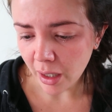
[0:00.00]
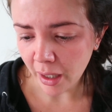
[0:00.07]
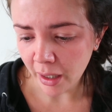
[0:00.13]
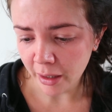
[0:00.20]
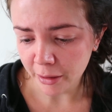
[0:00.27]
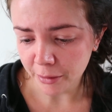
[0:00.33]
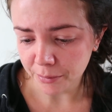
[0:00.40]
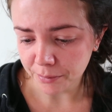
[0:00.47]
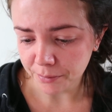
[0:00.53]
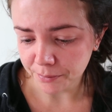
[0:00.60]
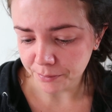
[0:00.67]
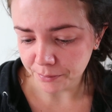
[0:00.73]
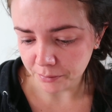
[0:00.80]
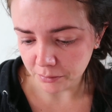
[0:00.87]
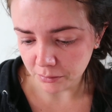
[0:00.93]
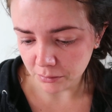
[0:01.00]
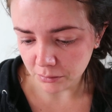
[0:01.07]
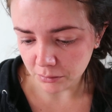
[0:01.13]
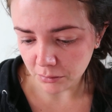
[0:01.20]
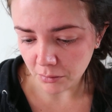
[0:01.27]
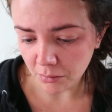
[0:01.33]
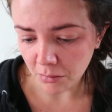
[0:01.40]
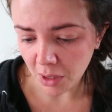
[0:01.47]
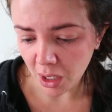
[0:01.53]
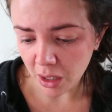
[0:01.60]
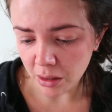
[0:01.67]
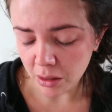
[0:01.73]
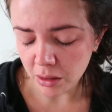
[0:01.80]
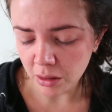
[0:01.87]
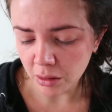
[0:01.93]

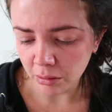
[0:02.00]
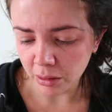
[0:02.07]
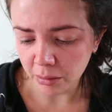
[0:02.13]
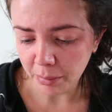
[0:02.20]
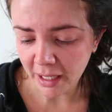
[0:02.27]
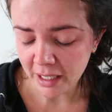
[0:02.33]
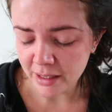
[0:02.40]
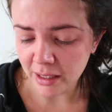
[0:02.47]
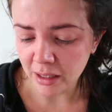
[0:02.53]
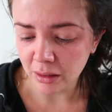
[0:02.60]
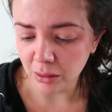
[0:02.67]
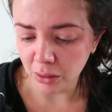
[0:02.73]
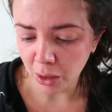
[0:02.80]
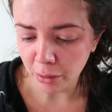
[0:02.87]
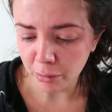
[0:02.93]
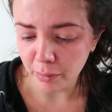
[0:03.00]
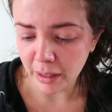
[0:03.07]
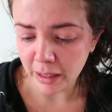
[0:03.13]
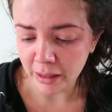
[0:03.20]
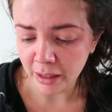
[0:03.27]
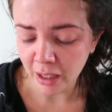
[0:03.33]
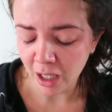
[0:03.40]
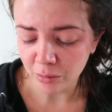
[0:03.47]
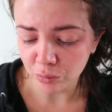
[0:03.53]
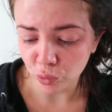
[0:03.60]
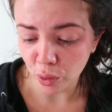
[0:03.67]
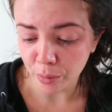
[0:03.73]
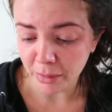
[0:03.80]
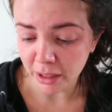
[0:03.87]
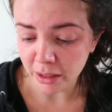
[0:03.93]
you're a basic low income
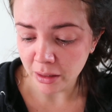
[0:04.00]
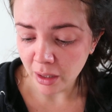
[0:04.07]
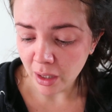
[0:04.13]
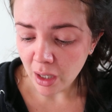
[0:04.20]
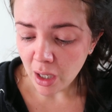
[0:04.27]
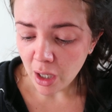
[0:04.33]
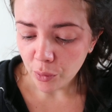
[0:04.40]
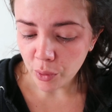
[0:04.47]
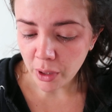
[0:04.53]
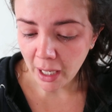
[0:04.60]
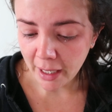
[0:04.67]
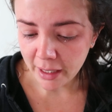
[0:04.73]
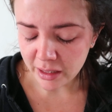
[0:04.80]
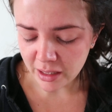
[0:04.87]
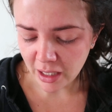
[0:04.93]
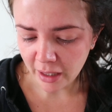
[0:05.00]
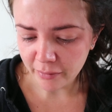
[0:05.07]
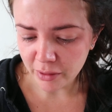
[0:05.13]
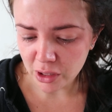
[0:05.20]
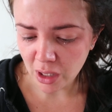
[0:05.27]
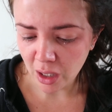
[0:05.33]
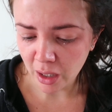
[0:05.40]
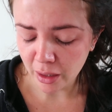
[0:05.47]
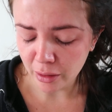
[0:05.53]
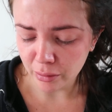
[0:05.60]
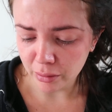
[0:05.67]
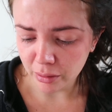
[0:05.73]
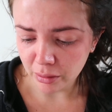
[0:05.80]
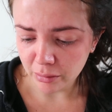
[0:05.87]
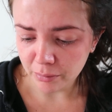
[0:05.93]
woman, would hate to have a
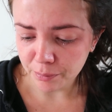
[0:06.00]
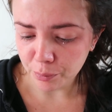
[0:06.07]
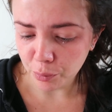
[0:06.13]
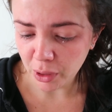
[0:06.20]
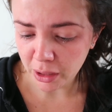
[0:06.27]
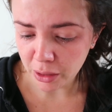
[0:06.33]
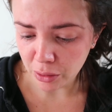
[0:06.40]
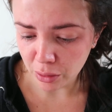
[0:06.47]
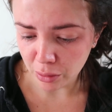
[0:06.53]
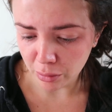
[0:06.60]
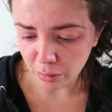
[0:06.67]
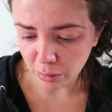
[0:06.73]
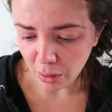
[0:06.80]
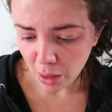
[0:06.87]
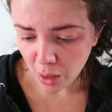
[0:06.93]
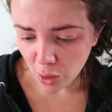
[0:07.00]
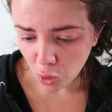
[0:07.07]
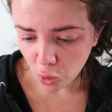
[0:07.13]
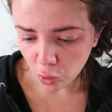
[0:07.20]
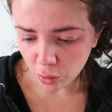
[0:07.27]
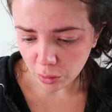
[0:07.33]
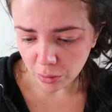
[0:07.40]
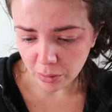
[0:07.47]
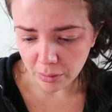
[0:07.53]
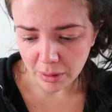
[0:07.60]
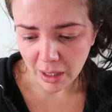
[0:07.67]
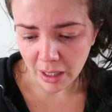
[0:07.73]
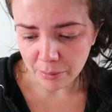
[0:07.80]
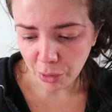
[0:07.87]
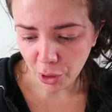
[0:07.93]
child with you, or
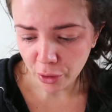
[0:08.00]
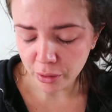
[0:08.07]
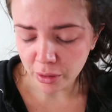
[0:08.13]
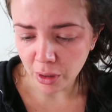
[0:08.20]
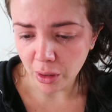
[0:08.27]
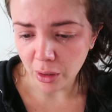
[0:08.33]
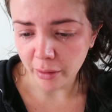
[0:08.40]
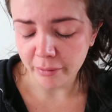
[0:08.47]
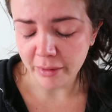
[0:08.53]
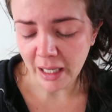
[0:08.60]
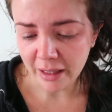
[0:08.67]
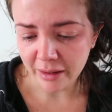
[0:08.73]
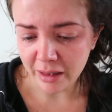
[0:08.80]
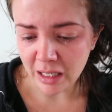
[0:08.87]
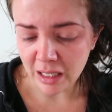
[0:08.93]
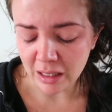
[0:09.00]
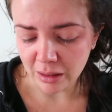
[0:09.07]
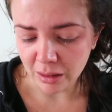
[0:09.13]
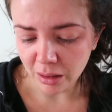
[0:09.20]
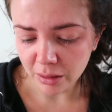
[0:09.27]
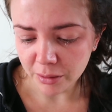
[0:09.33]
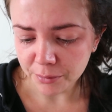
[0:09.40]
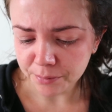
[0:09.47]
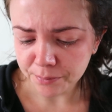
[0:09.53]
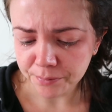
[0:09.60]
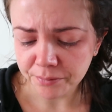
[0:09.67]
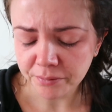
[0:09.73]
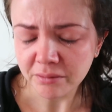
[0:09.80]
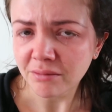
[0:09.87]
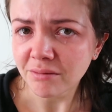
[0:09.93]
a poker of that thing.
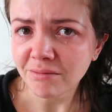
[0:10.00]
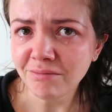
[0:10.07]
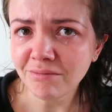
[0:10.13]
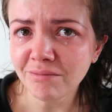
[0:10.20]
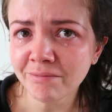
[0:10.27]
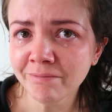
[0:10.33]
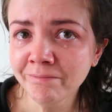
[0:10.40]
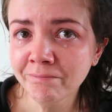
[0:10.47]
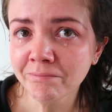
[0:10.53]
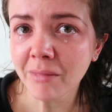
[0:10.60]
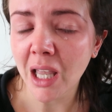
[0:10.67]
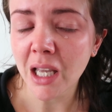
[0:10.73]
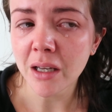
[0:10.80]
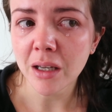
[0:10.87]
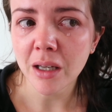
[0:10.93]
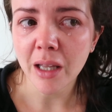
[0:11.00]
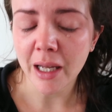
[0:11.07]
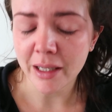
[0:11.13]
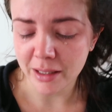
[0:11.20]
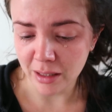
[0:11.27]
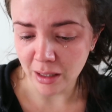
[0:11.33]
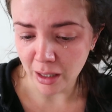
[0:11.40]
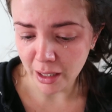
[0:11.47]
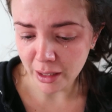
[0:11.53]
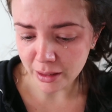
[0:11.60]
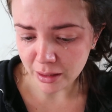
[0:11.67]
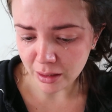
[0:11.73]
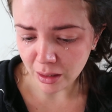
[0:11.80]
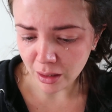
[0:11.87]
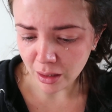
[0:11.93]
That's
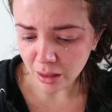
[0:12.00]
nice.